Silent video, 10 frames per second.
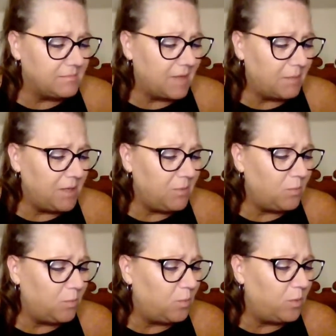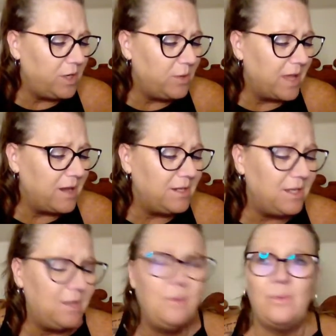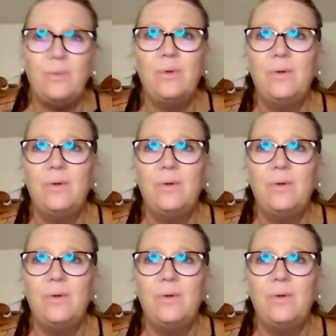do you got to do?